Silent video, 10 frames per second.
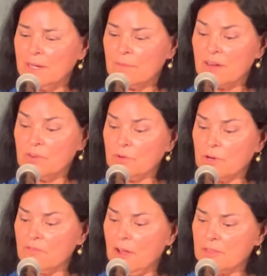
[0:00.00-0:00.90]
But I've known
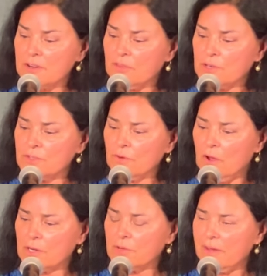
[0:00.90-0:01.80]
your father far too
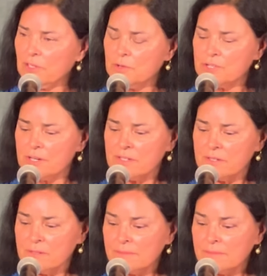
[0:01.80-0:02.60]
long to have illusions.